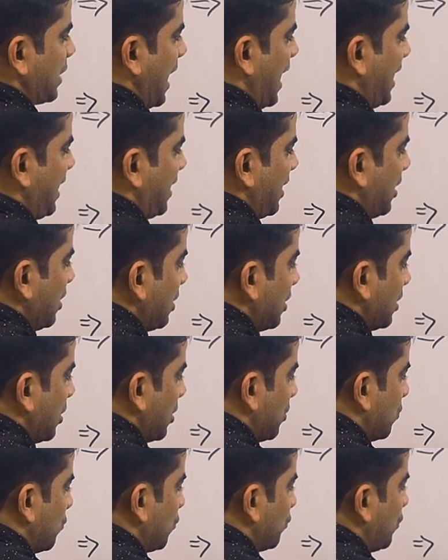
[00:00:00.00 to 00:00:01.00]
that
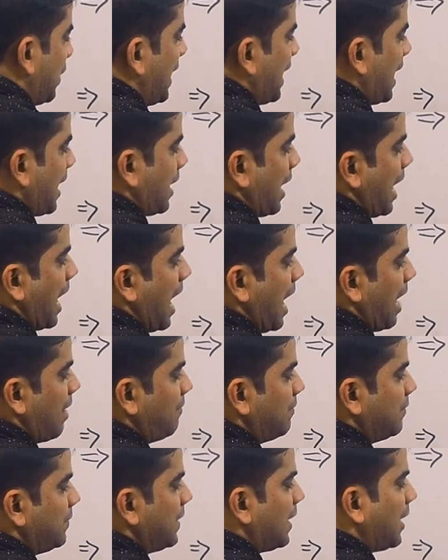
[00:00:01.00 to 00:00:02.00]
we
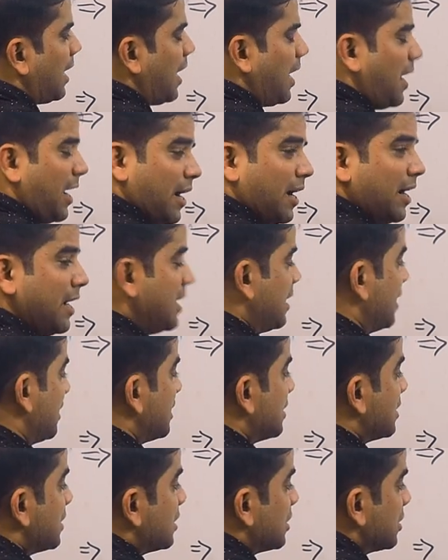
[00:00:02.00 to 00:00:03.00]
have the
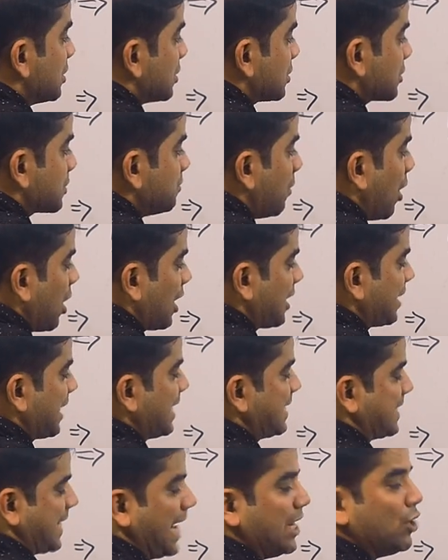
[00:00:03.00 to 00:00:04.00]
smaller
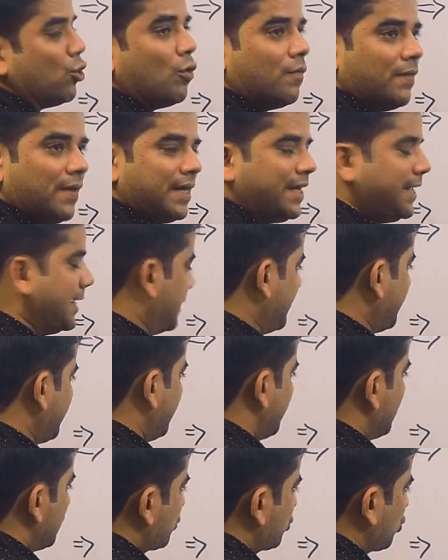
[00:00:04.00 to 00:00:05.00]
than sign over
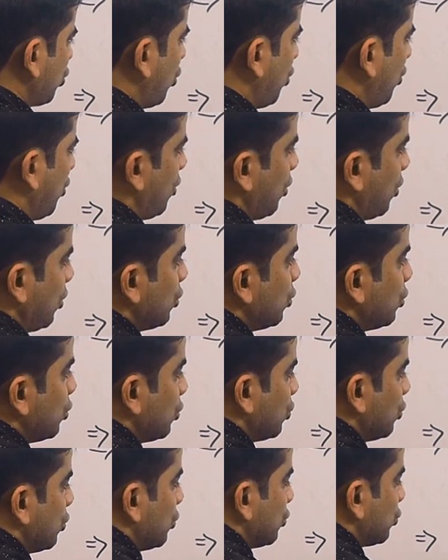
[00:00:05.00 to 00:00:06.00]
here. So
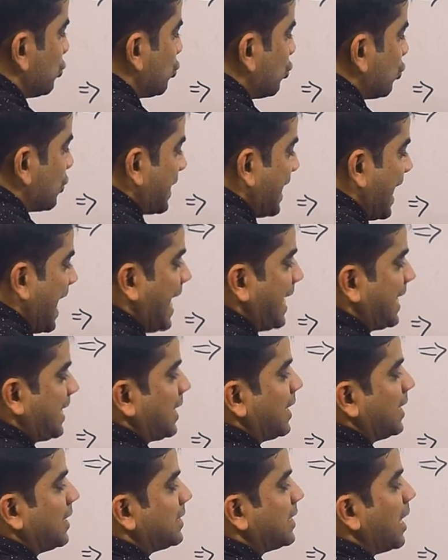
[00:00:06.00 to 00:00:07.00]
to
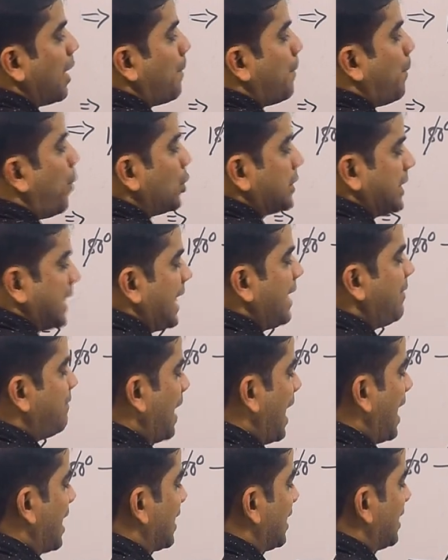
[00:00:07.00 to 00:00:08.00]
get the
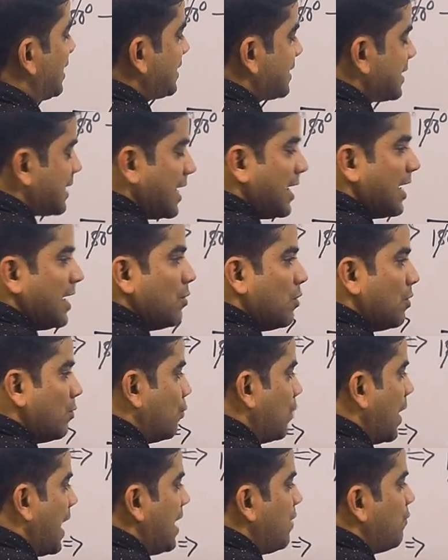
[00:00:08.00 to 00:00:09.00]
positive angles,
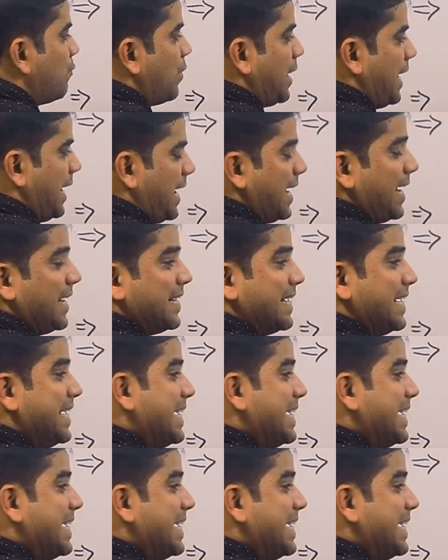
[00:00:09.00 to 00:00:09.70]
when we